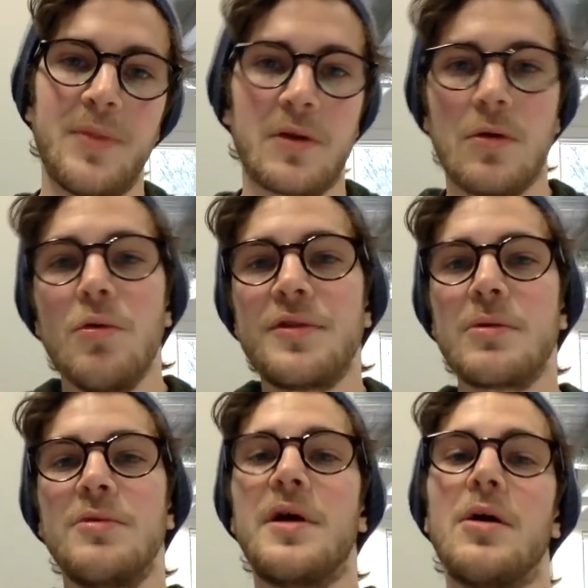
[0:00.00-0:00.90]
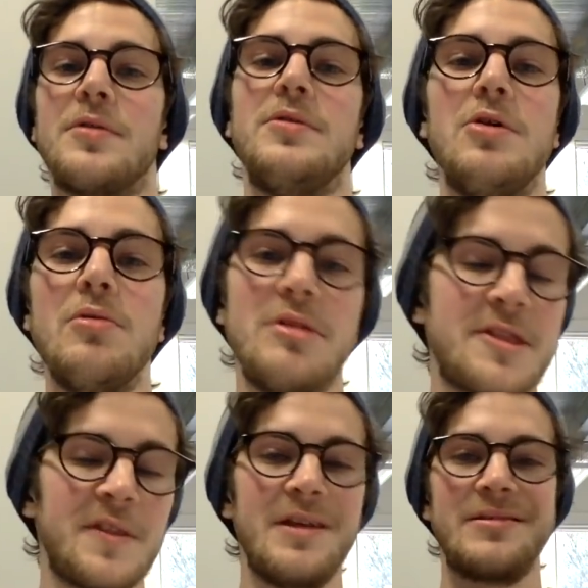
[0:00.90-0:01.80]
The cool thing with Health and Human
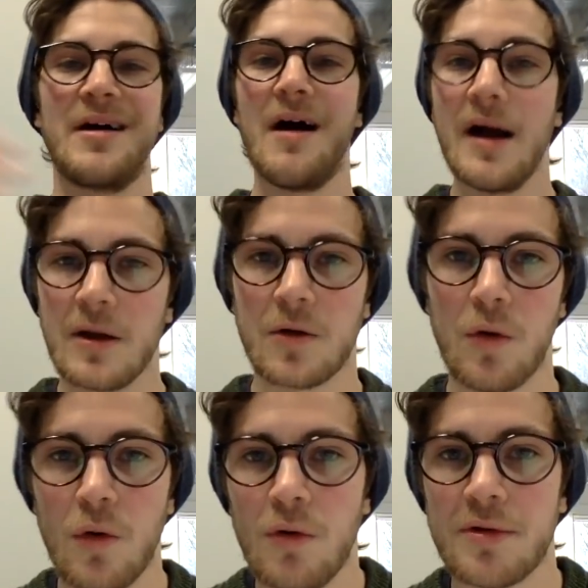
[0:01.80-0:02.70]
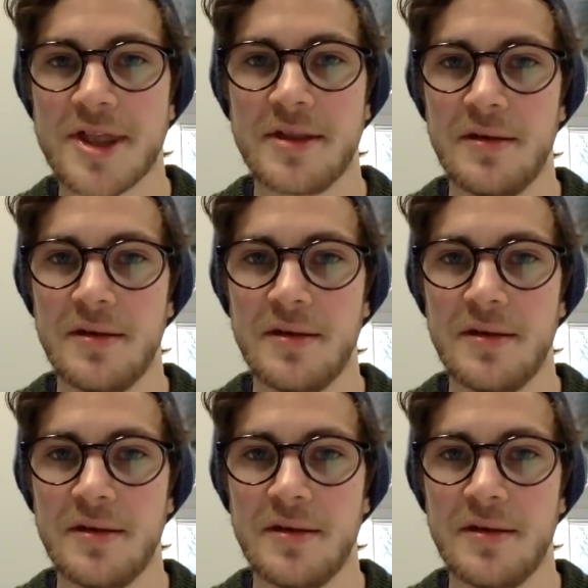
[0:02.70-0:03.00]
is the entire course